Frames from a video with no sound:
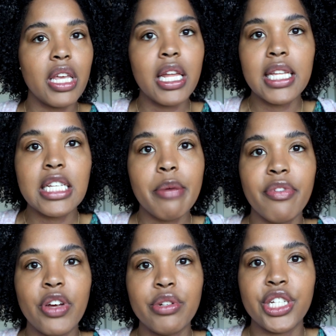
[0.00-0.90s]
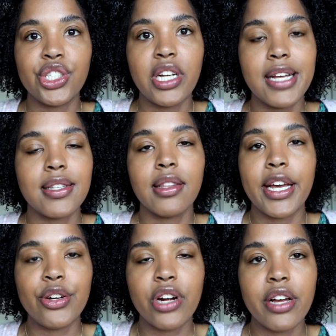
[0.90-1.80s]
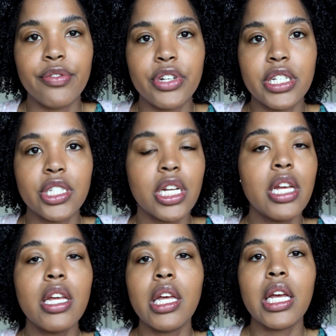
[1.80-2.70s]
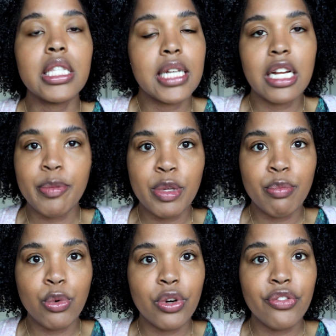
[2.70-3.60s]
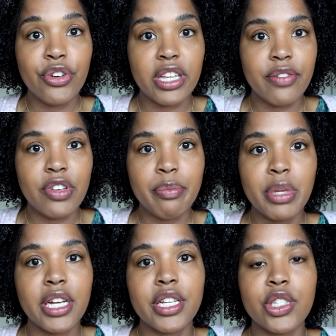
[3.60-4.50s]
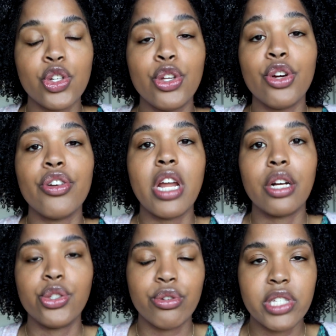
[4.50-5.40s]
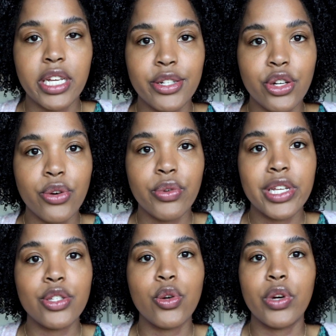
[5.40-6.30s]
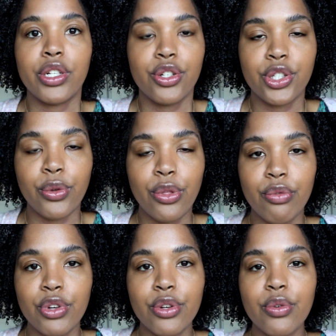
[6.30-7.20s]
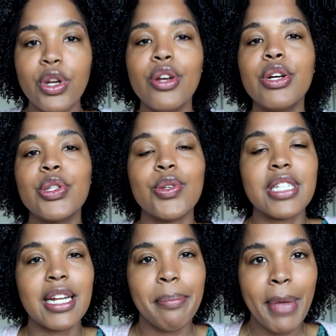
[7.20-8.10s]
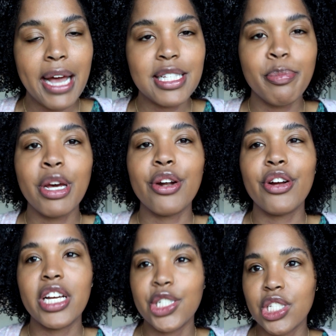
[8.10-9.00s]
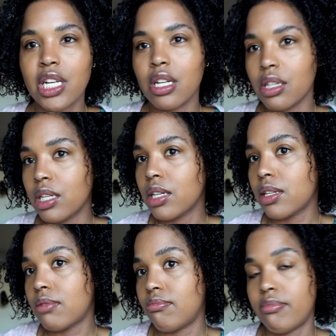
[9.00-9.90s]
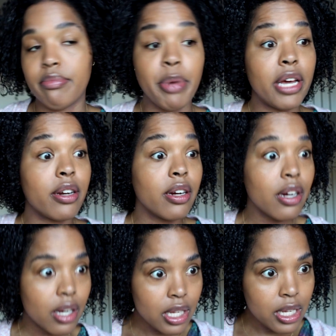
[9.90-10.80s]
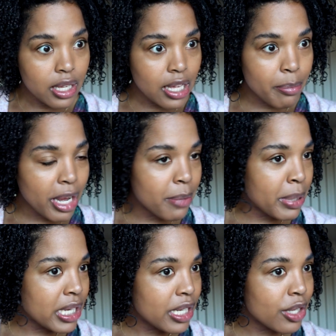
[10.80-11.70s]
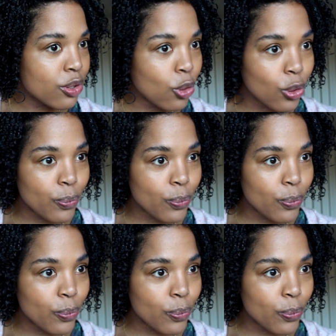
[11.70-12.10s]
anytime a foundation has a lighter coverage, it's going to be more forgiving because your natural skin tone is going to show through. So it's going to match better. It's just going to look better, in my opinion.